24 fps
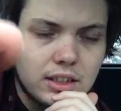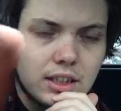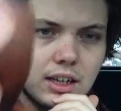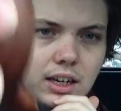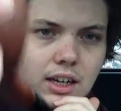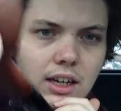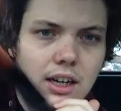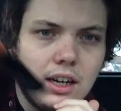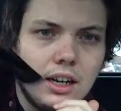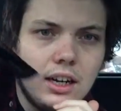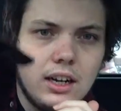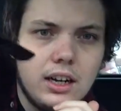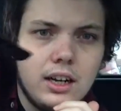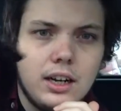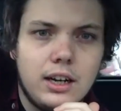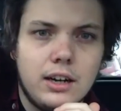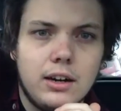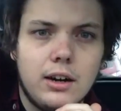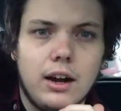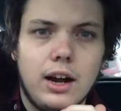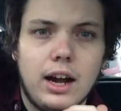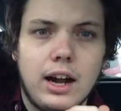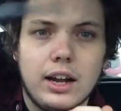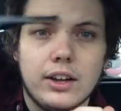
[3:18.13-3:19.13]

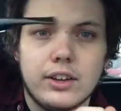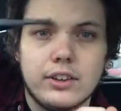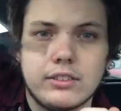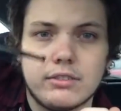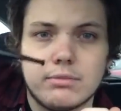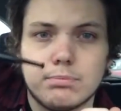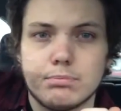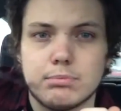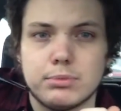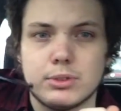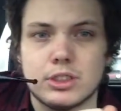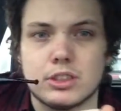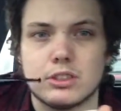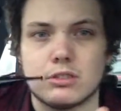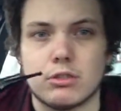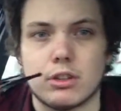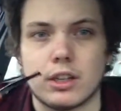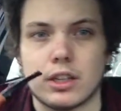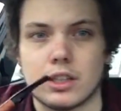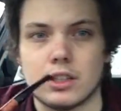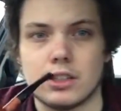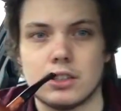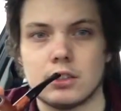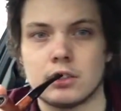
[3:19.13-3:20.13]
And it's a
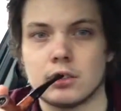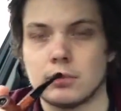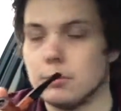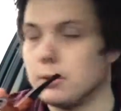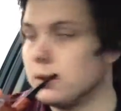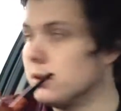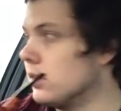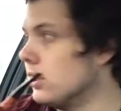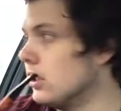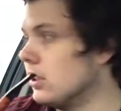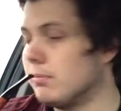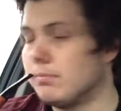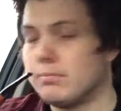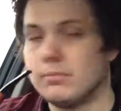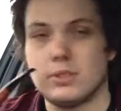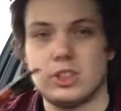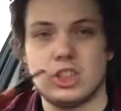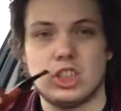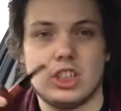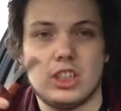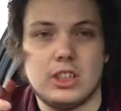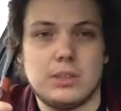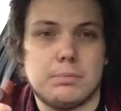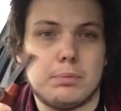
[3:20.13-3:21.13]
great little smoker,
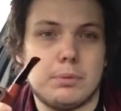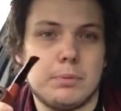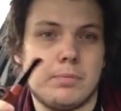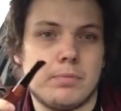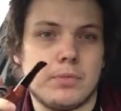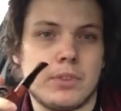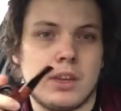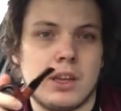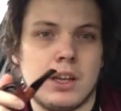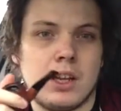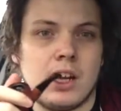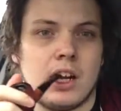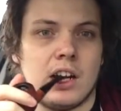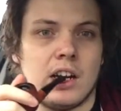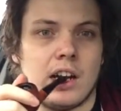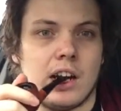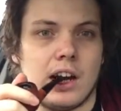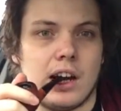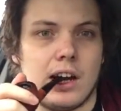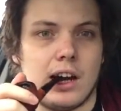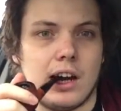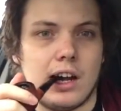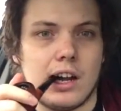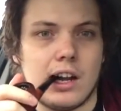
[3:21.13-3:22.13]
cheap,
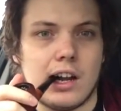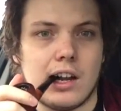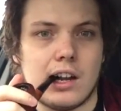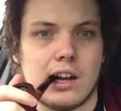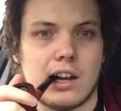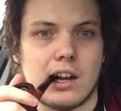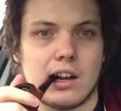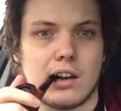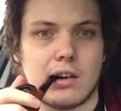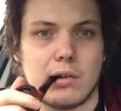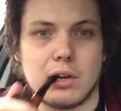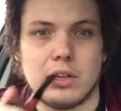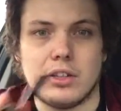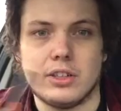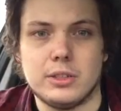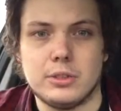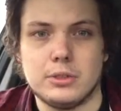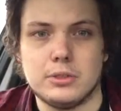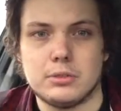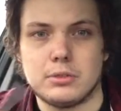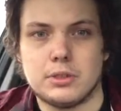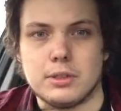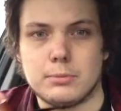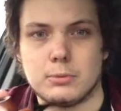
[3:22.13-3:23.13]
and try to
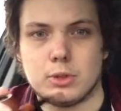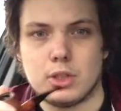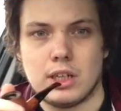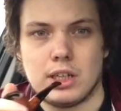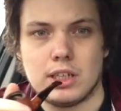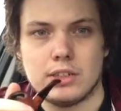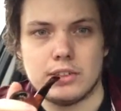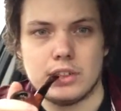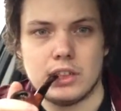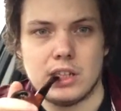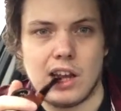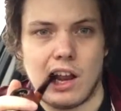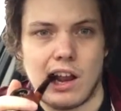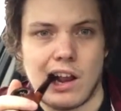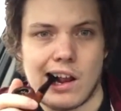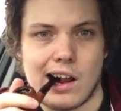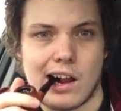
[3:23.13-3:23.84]
use when I'm driving.